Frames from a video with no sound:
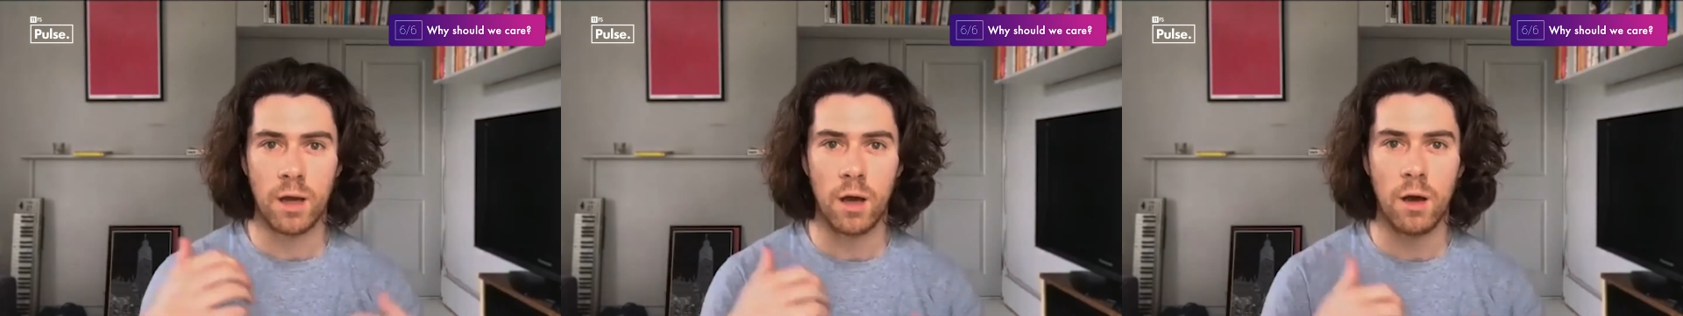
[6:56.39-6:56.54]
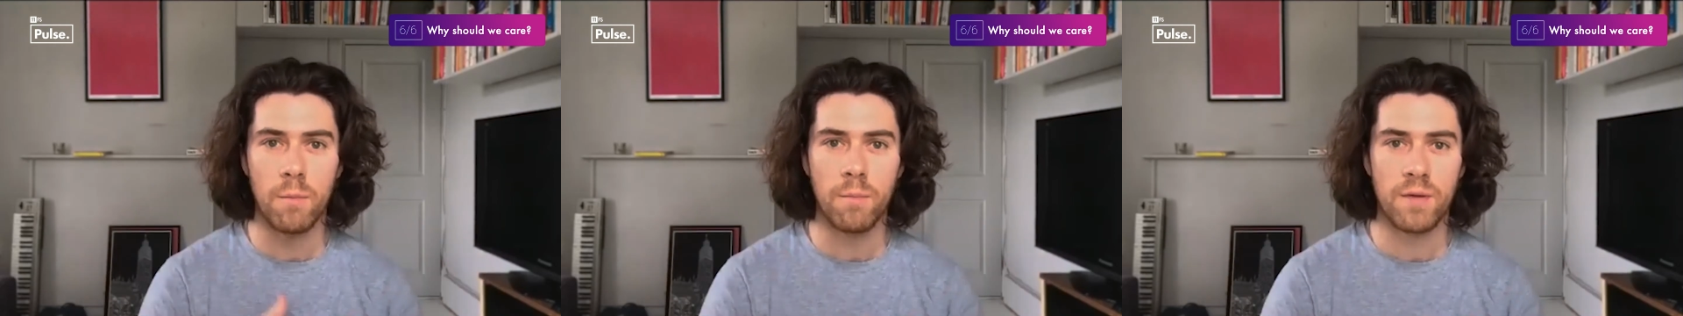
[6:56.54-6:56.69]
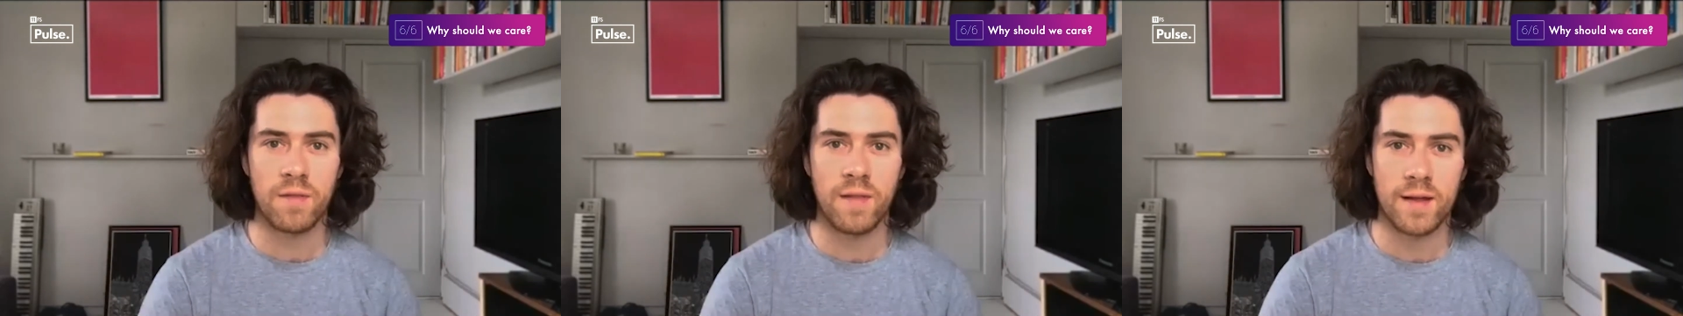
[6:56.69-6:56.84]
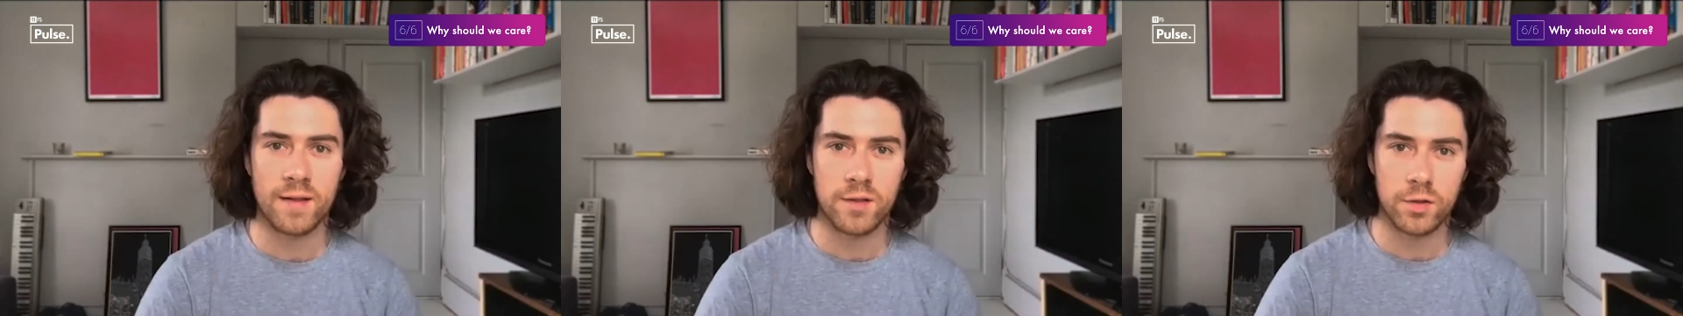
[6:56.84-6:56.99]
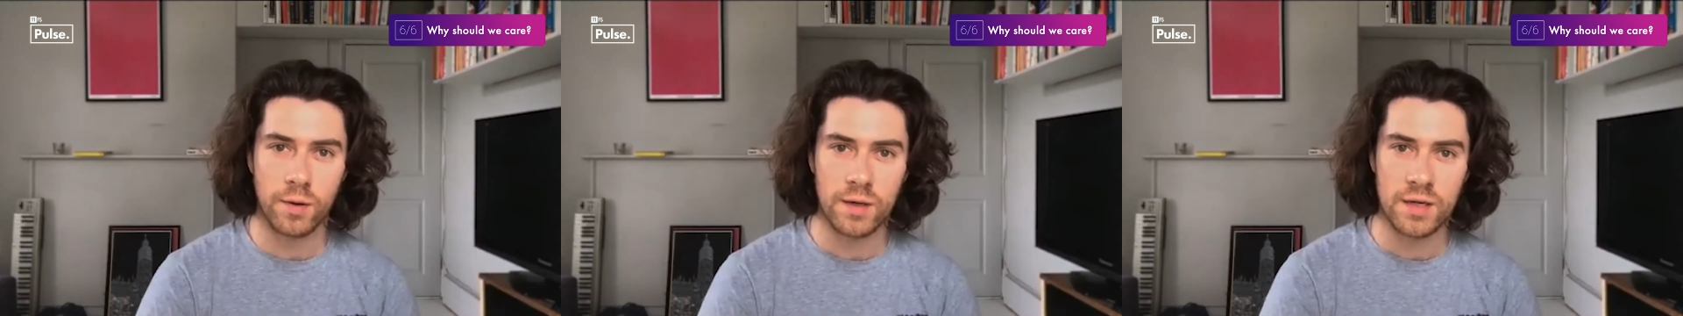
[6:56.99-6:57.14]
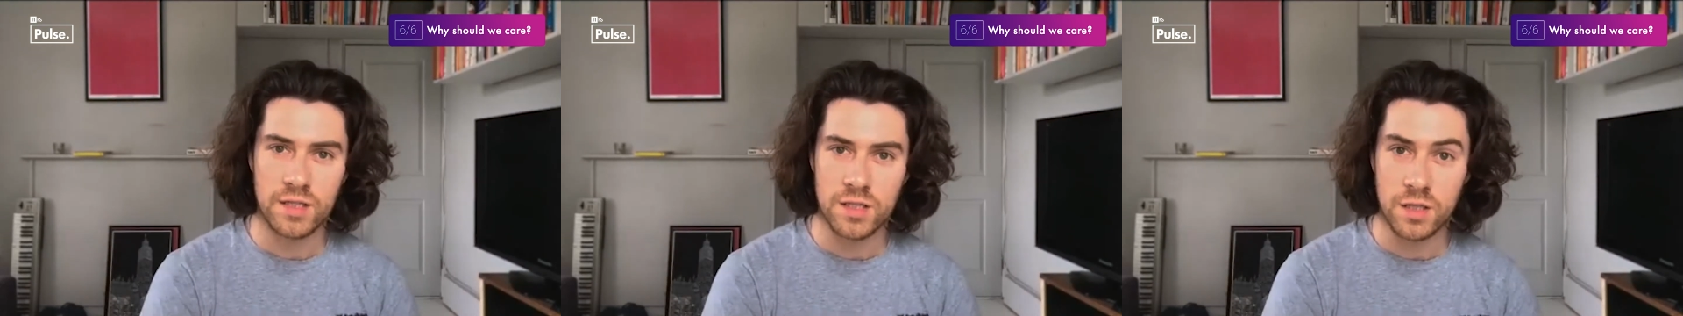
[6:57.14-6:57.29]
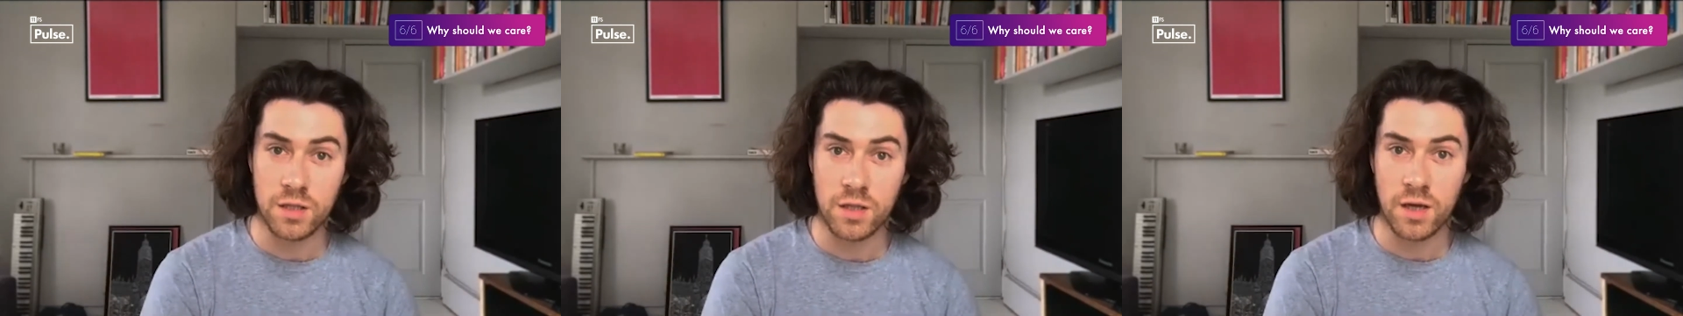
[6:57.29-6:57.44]
up in their
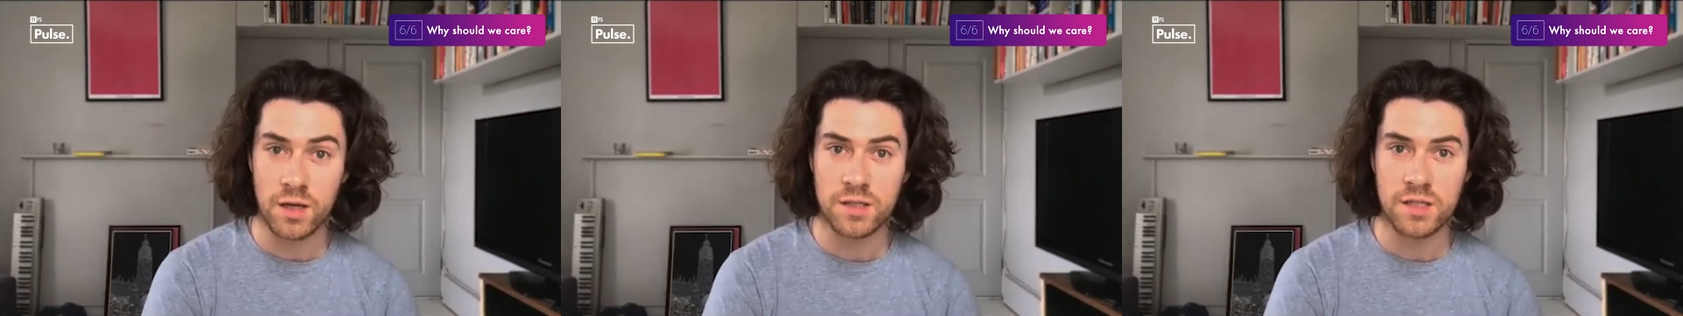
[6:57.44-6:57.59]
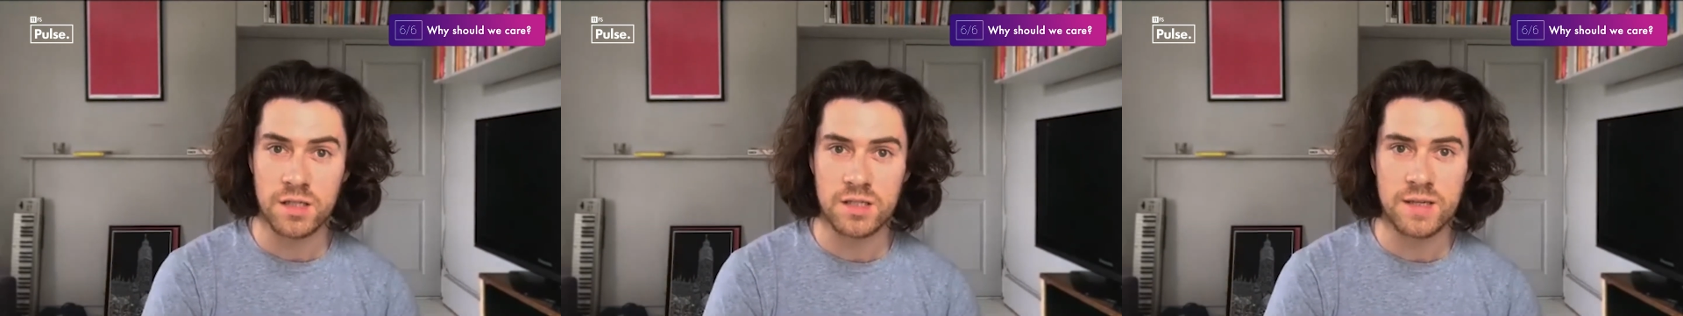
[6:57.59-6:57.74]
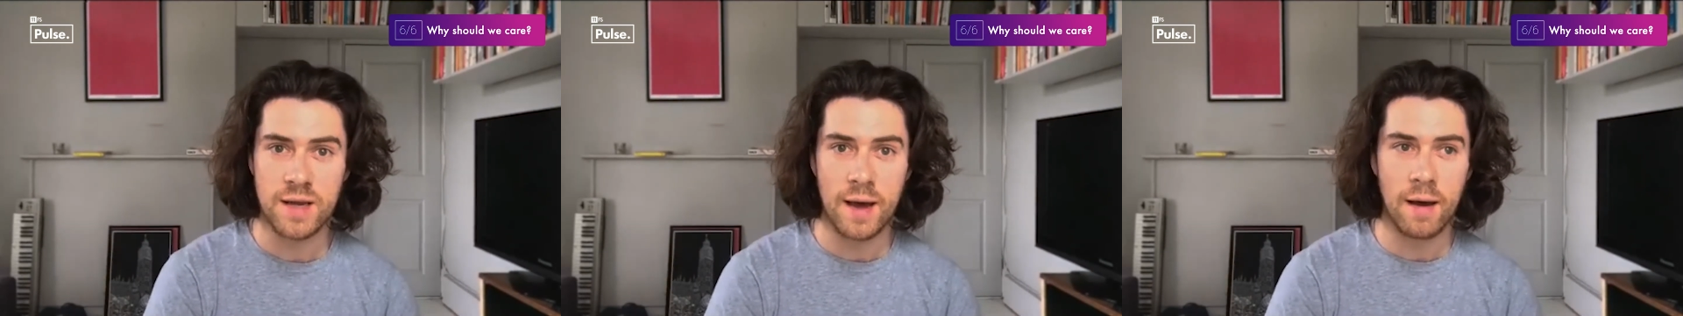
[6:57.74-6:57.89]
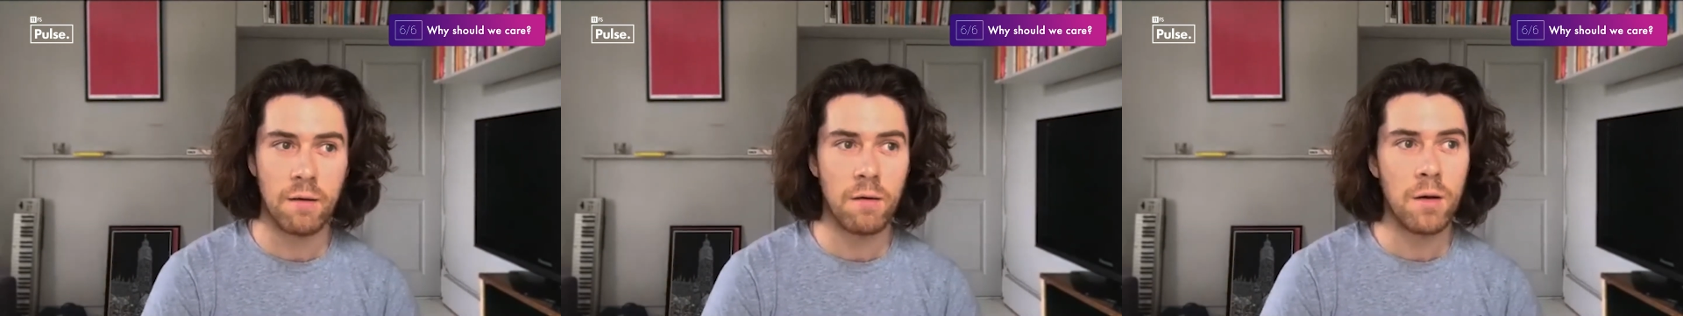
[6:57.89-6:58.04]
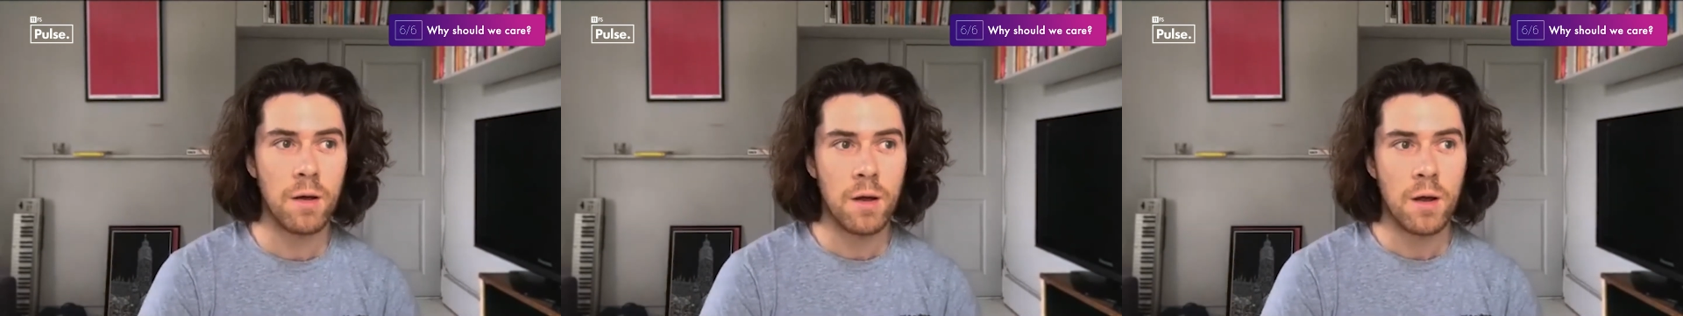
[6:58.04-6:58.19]
20s and 30s now,